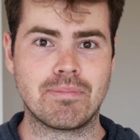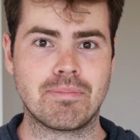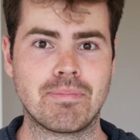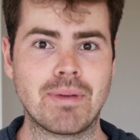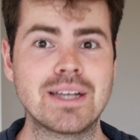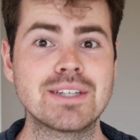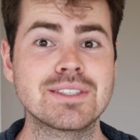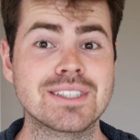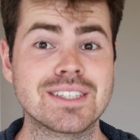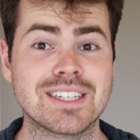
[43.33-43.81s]

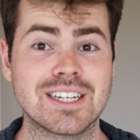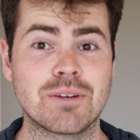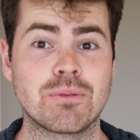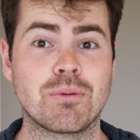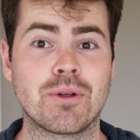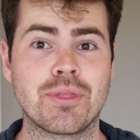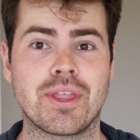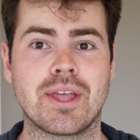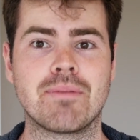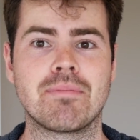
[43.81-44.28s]
Basically
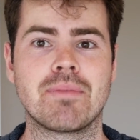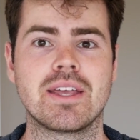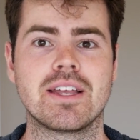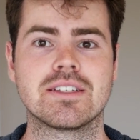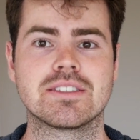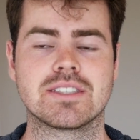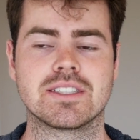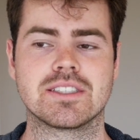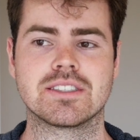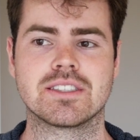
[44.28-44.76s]
what that
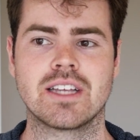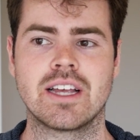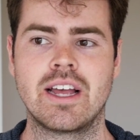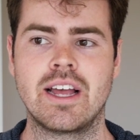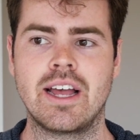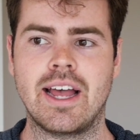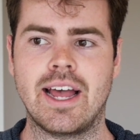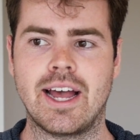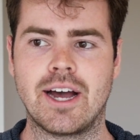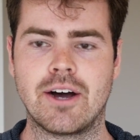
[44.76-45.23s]
means is
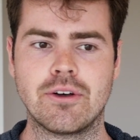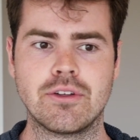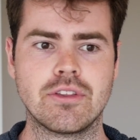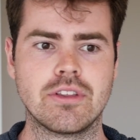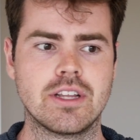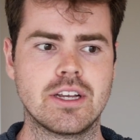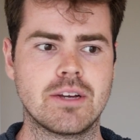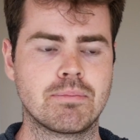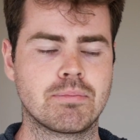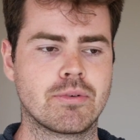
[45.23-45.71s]

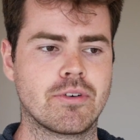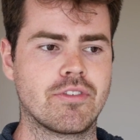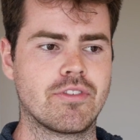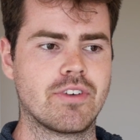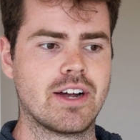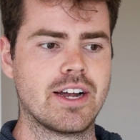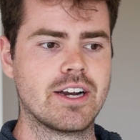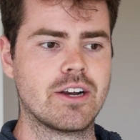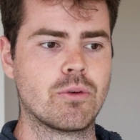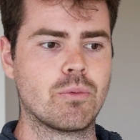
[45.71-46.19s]
HealthLink
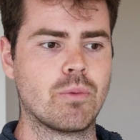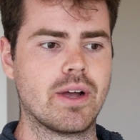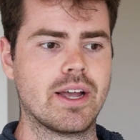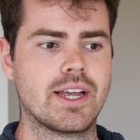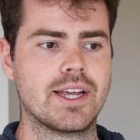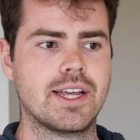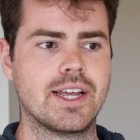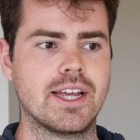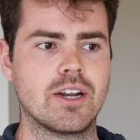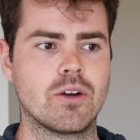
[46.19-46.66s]
provide a
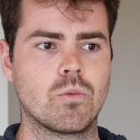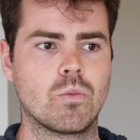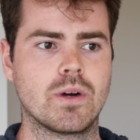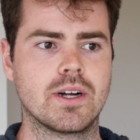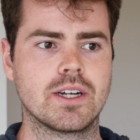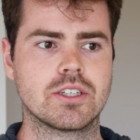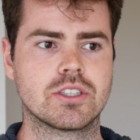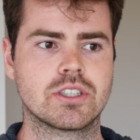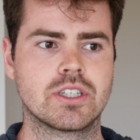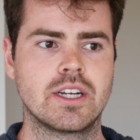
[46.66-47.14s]
way in
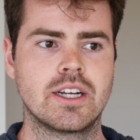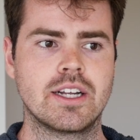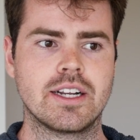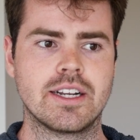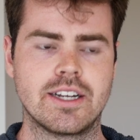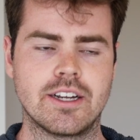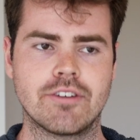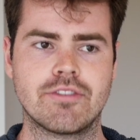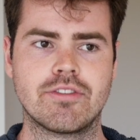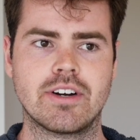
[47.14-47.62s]
which
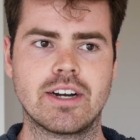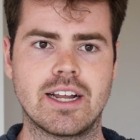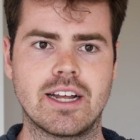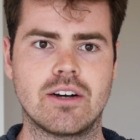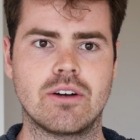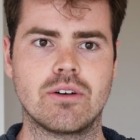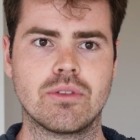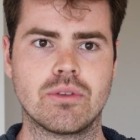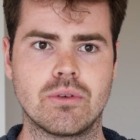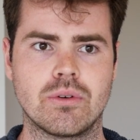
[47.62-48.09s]
different
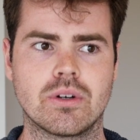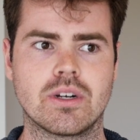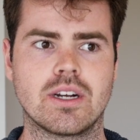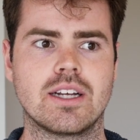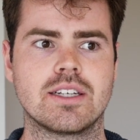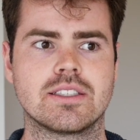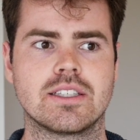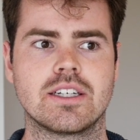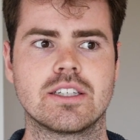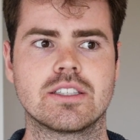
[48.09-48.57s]
health
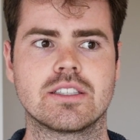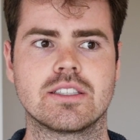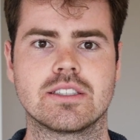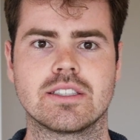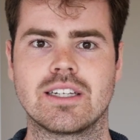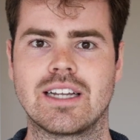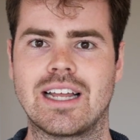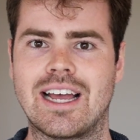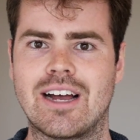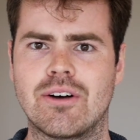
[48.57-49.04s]

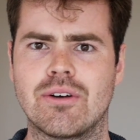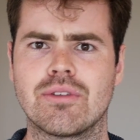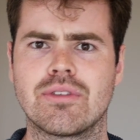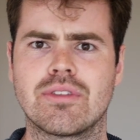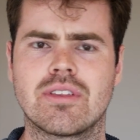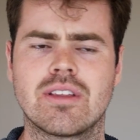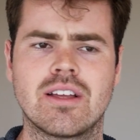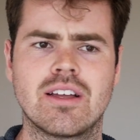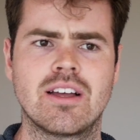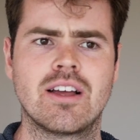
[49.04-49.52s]
organizations and
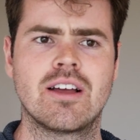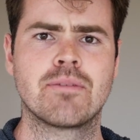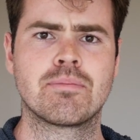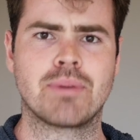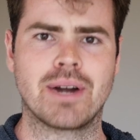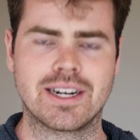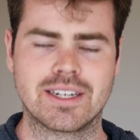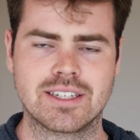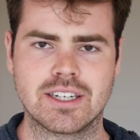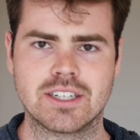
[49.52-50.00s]
health
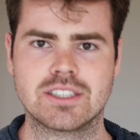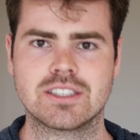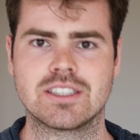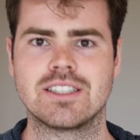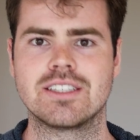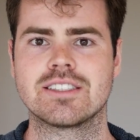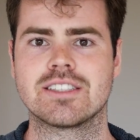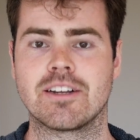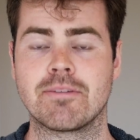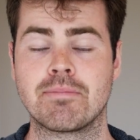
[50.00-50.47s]

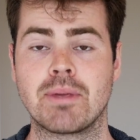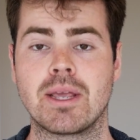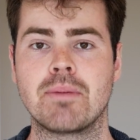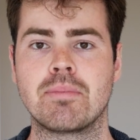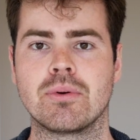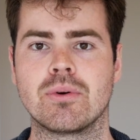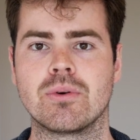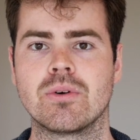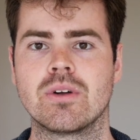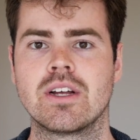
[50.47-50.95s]
practitioners and
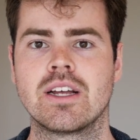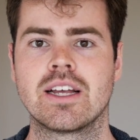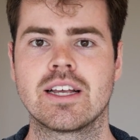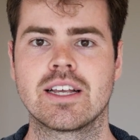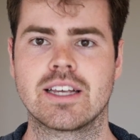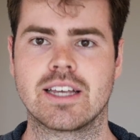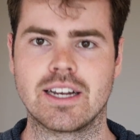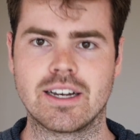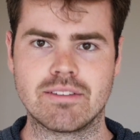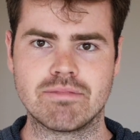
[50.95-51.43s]
people
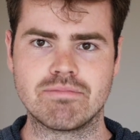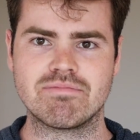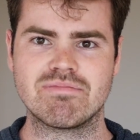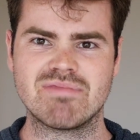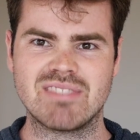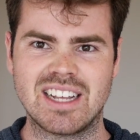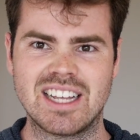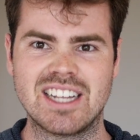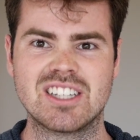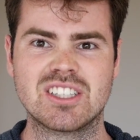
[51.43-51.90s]
can
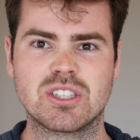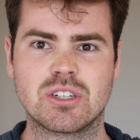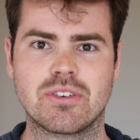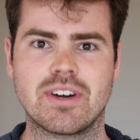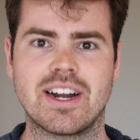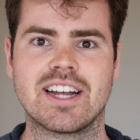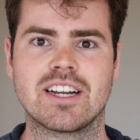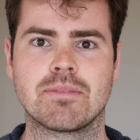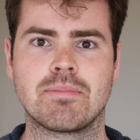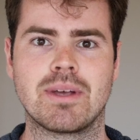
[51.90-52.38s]

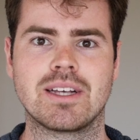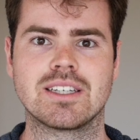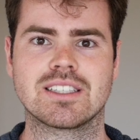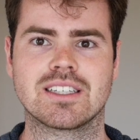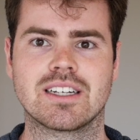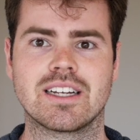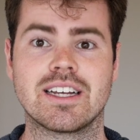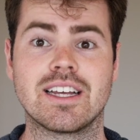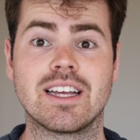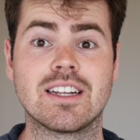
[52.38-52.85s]
interact
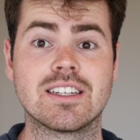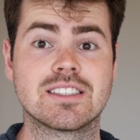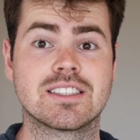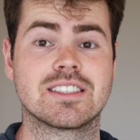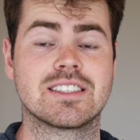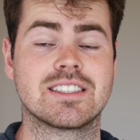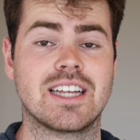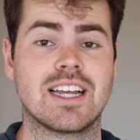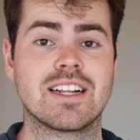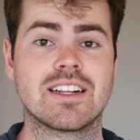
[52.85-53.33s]
basically in a
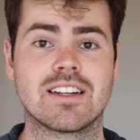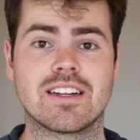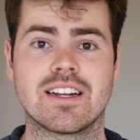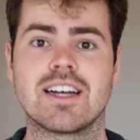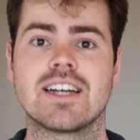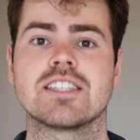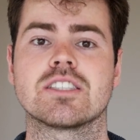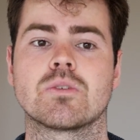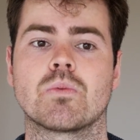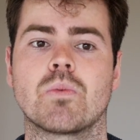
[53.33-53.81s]

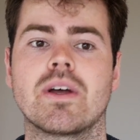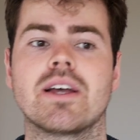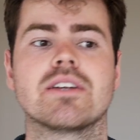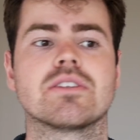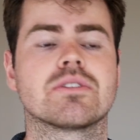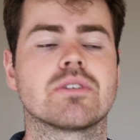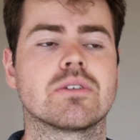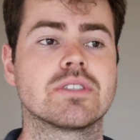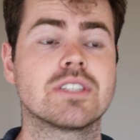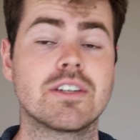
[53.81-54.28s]
standardized way.
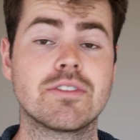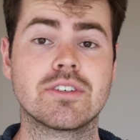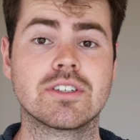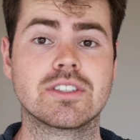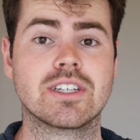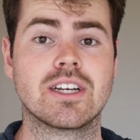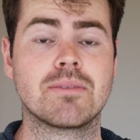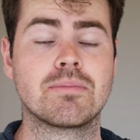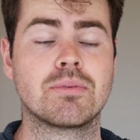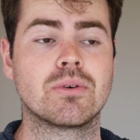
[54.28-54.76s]
So say for
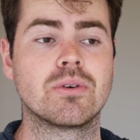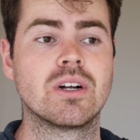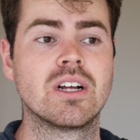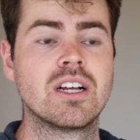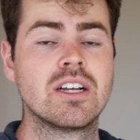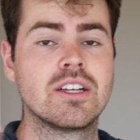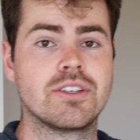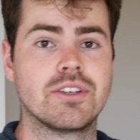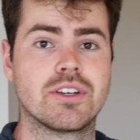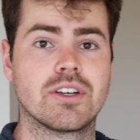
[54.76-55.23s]
example,
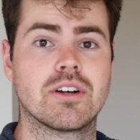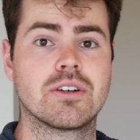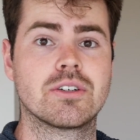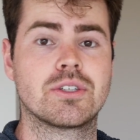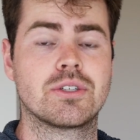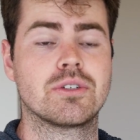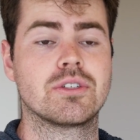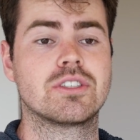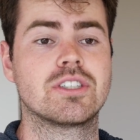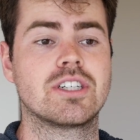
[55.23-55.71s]
you go
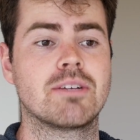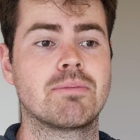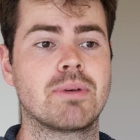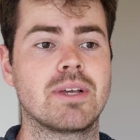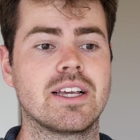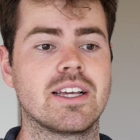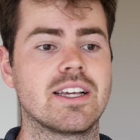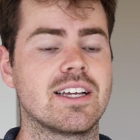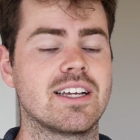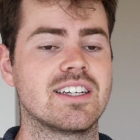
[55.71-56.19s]
to your
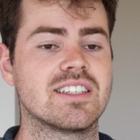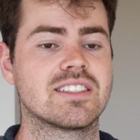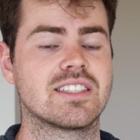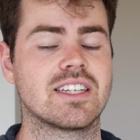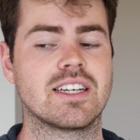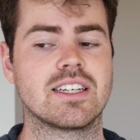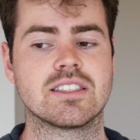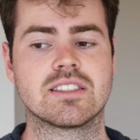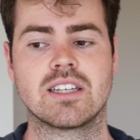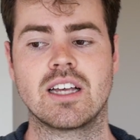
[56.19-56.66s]
GP, he
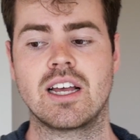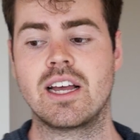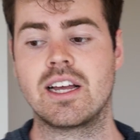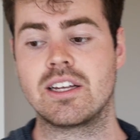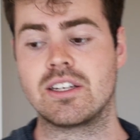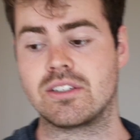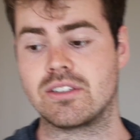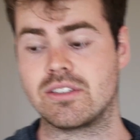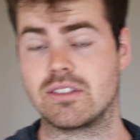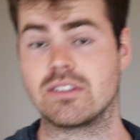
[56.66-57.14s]
says,
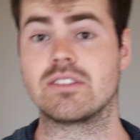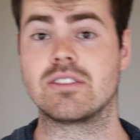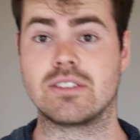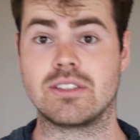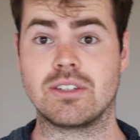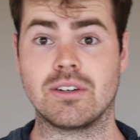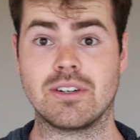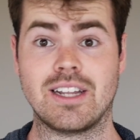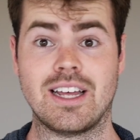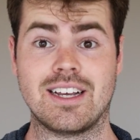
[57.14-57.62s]

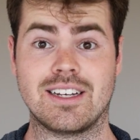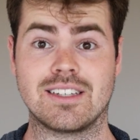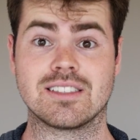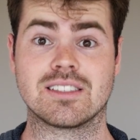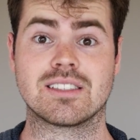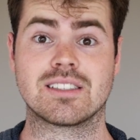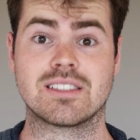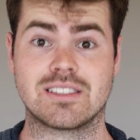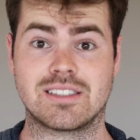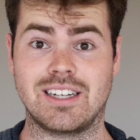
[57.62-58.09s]
your leg is
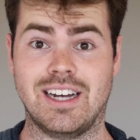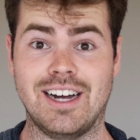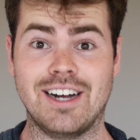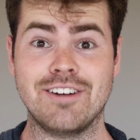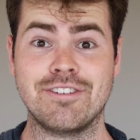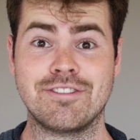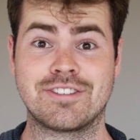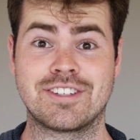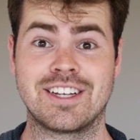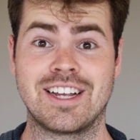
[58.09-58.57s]

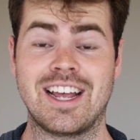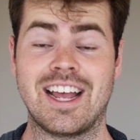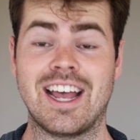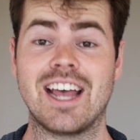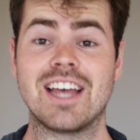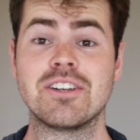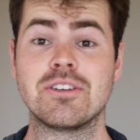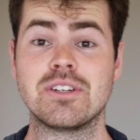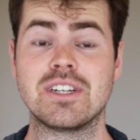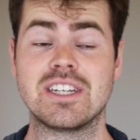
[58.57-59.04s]
stuffed
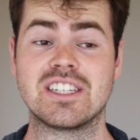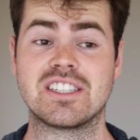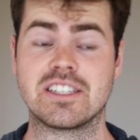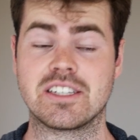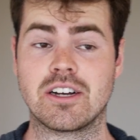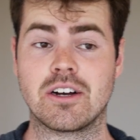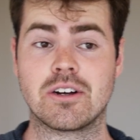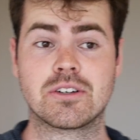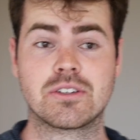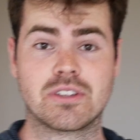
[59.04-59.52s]
and you need
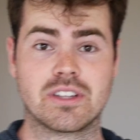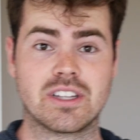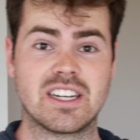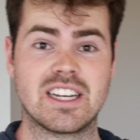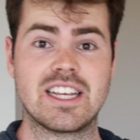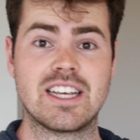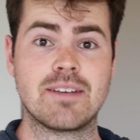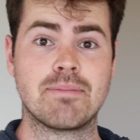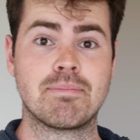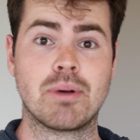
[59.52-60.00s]
to go to the
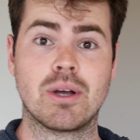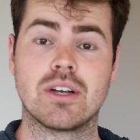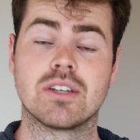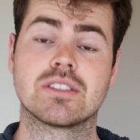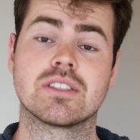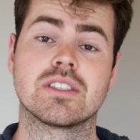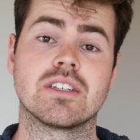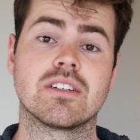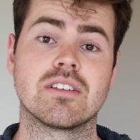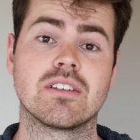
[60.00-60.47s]
knee
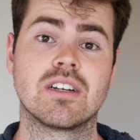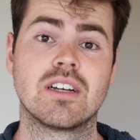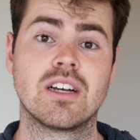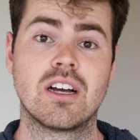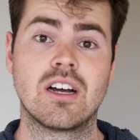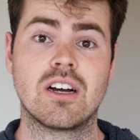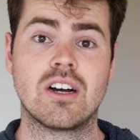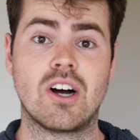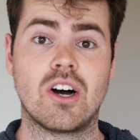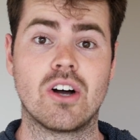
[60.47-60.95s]
person,
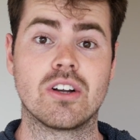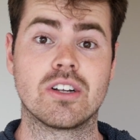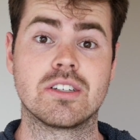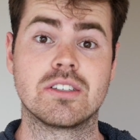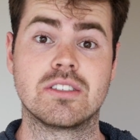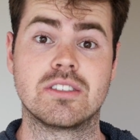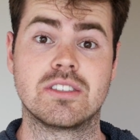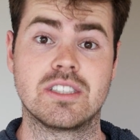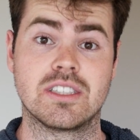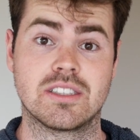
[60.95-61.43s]

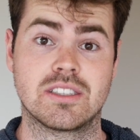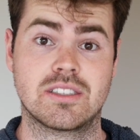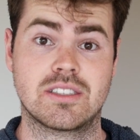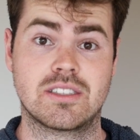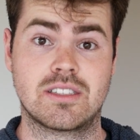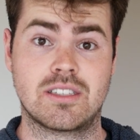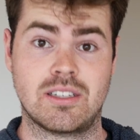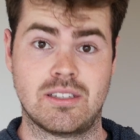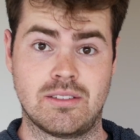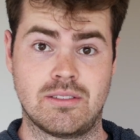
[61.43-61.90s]

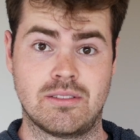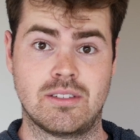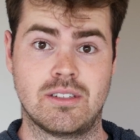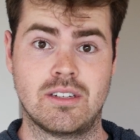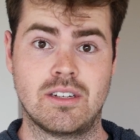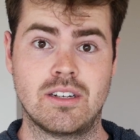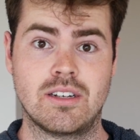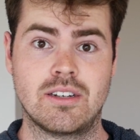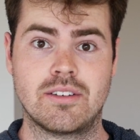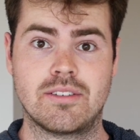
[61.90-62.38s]
ologist.
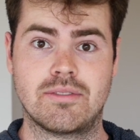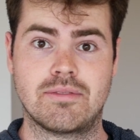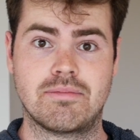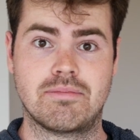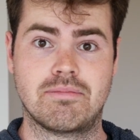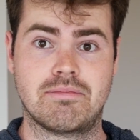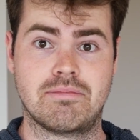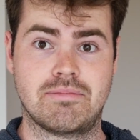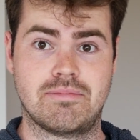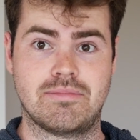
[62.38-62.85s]

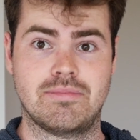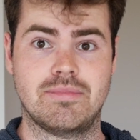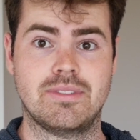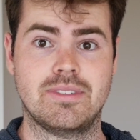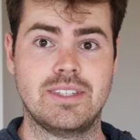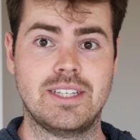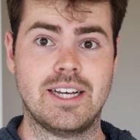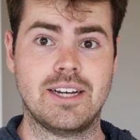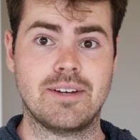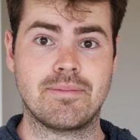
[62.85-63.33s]

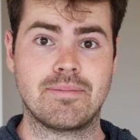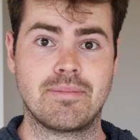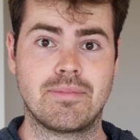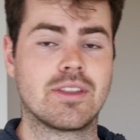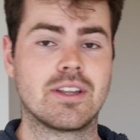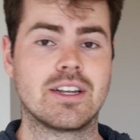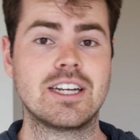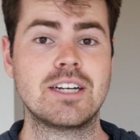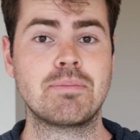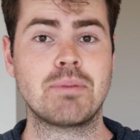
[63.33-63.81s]
Yeah.
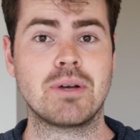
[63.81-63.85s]
The knee